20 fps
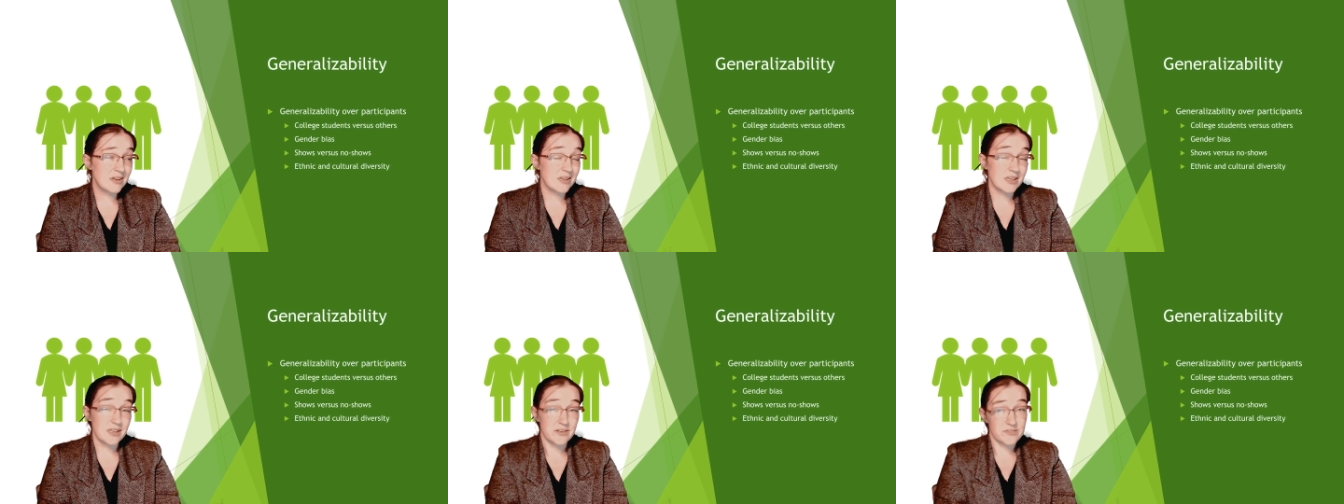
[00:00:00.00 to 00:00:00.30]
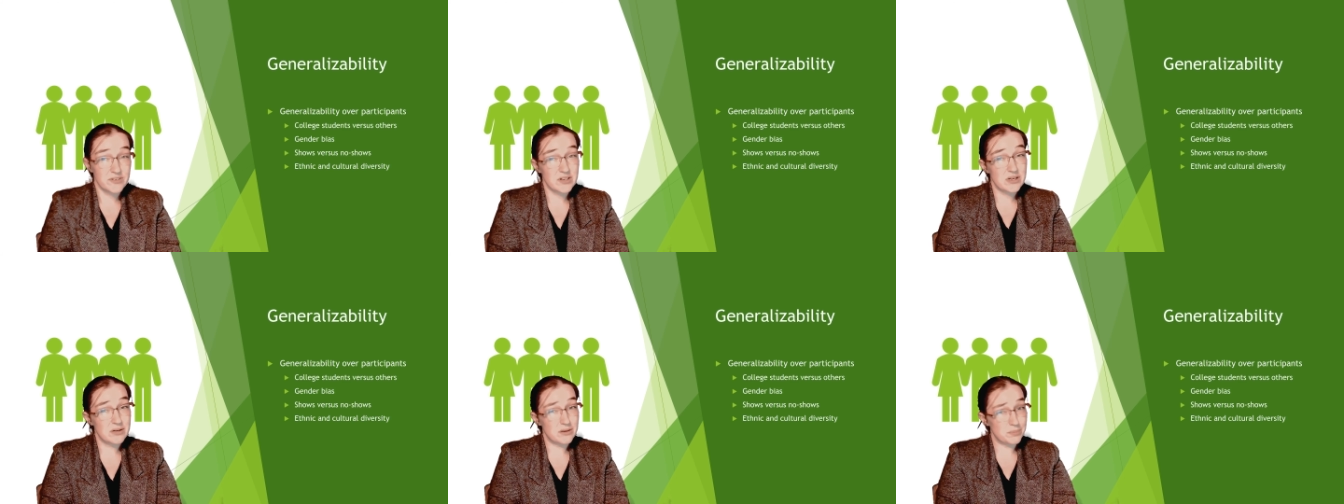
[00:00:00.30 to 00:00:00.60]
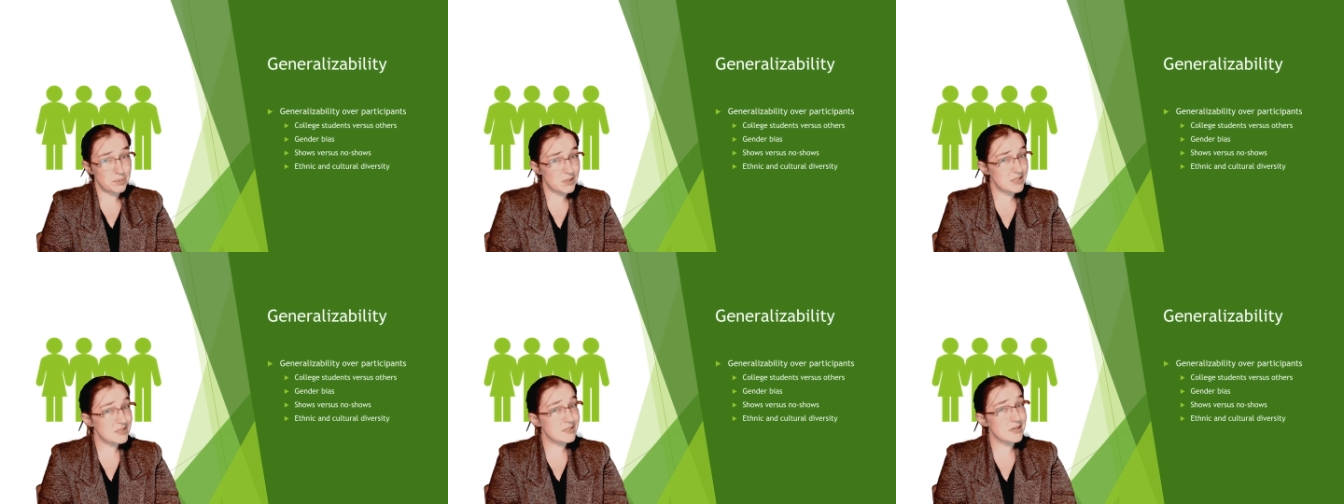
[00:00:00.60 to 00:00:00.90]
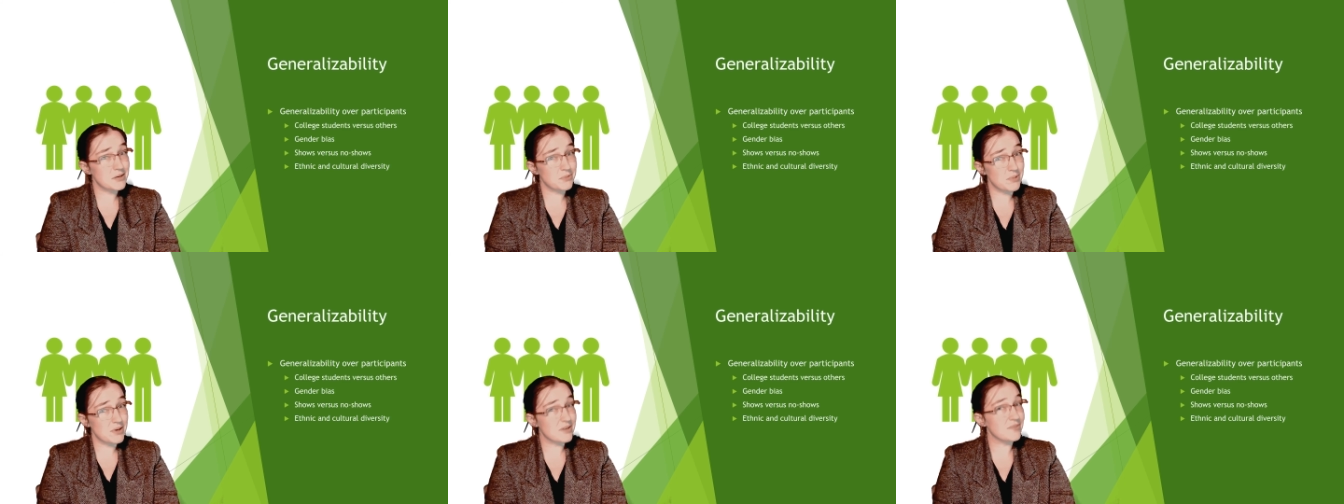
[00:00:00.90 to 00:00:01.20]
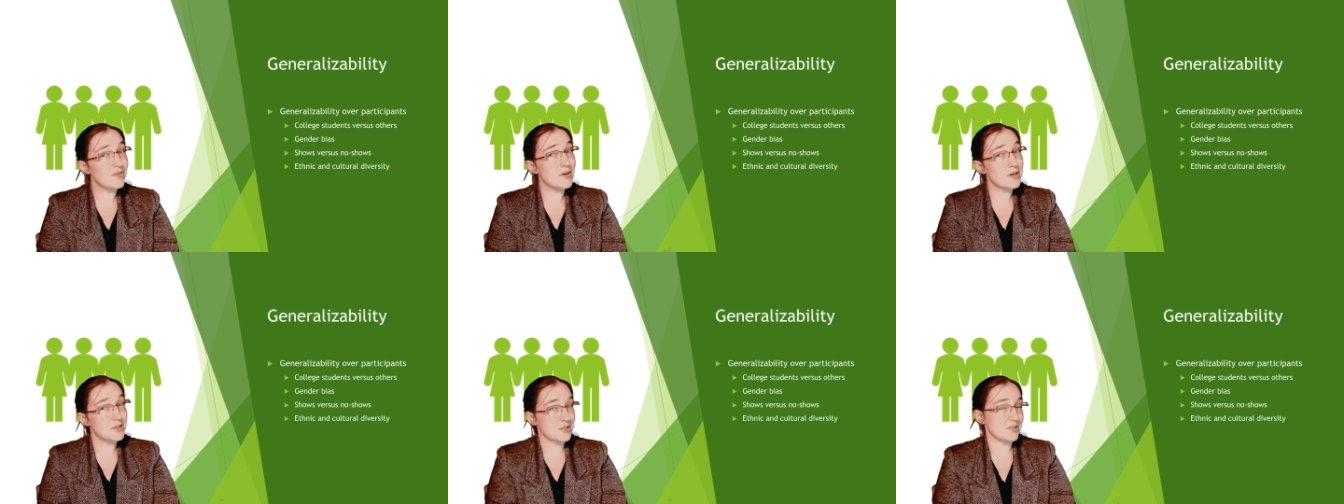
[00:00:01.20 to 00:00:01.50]
Even at a place like Wake
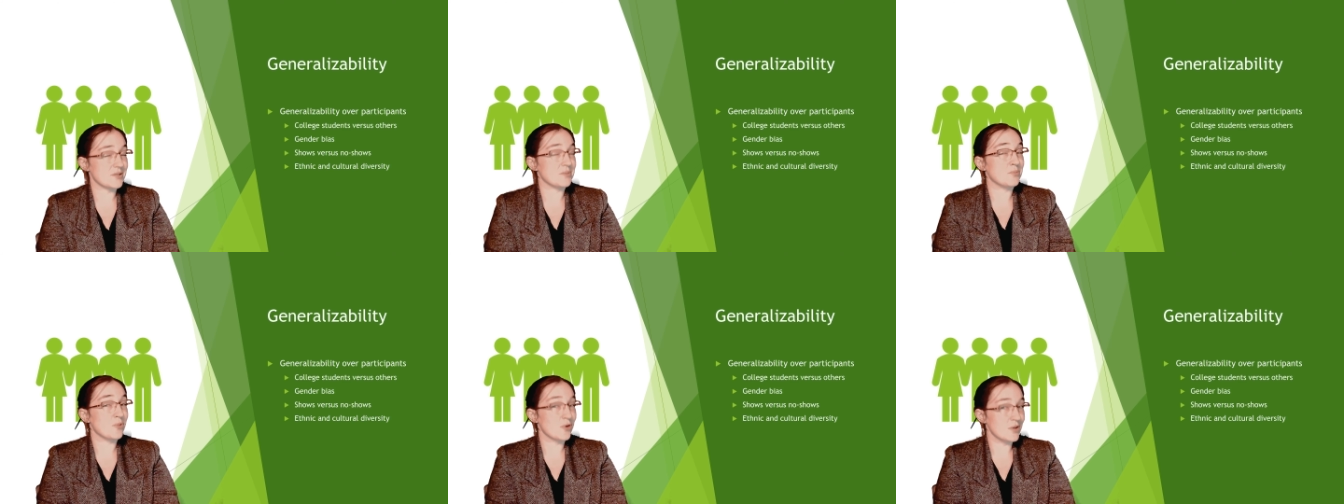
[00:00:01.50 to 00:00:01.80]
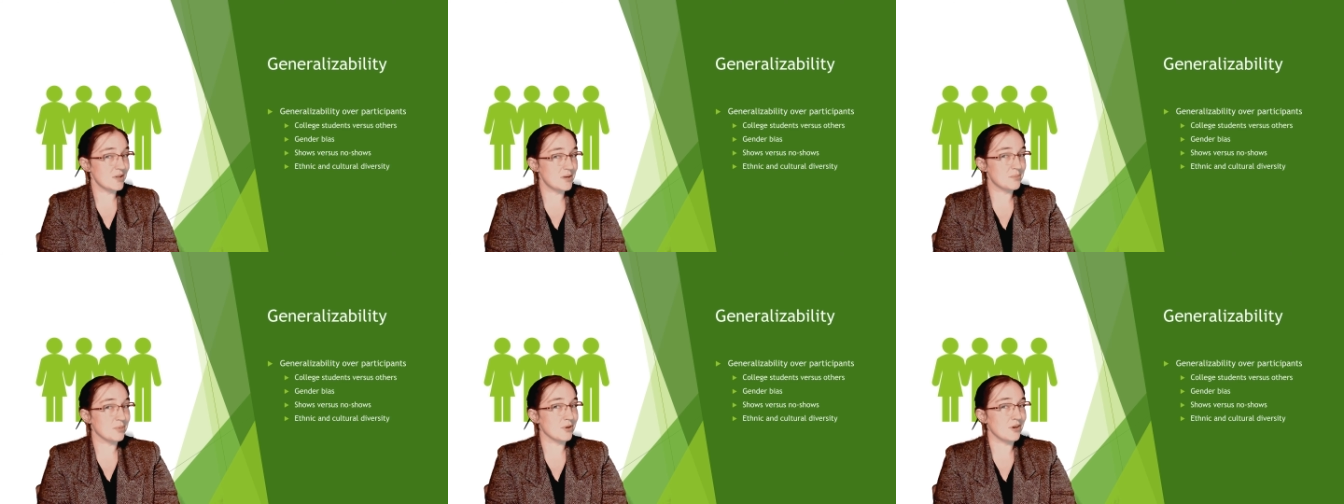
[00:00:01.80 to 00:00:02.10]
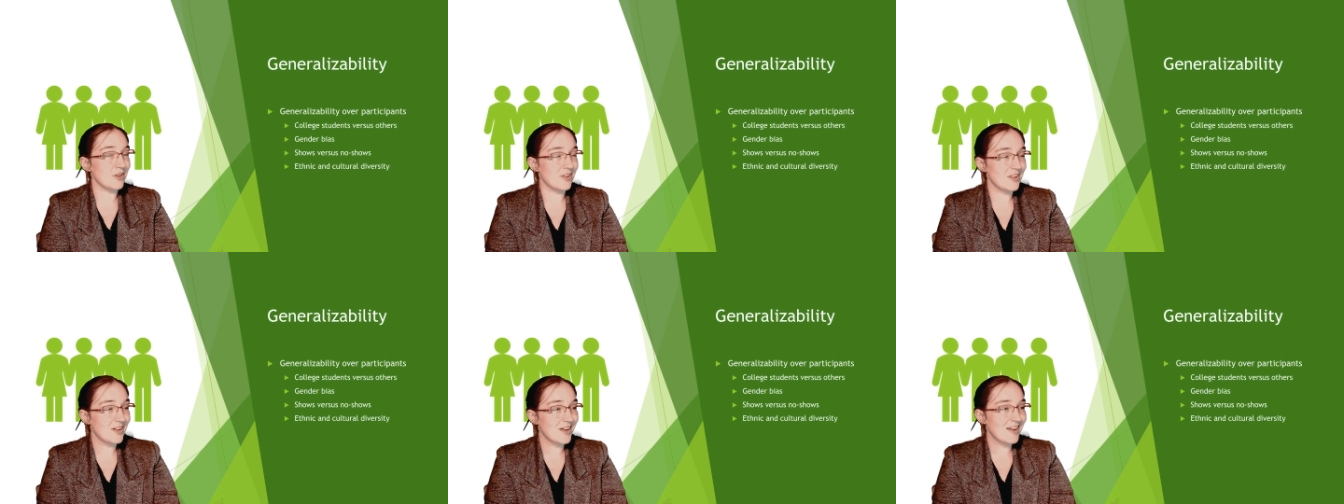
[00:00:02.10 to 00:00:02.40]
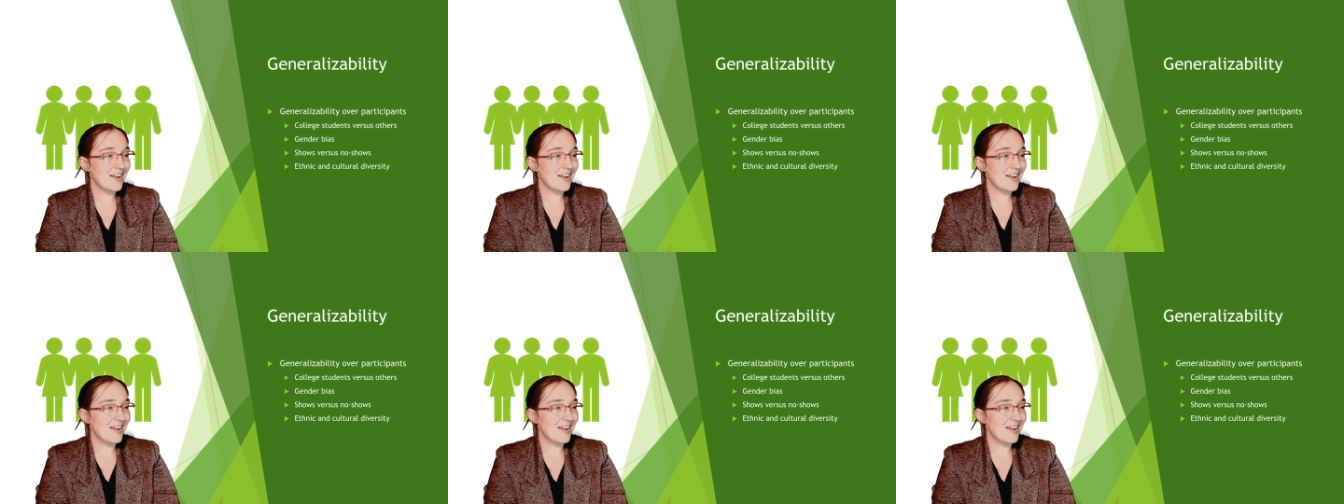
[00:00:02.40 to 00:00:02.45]
Forest, they're more liberal.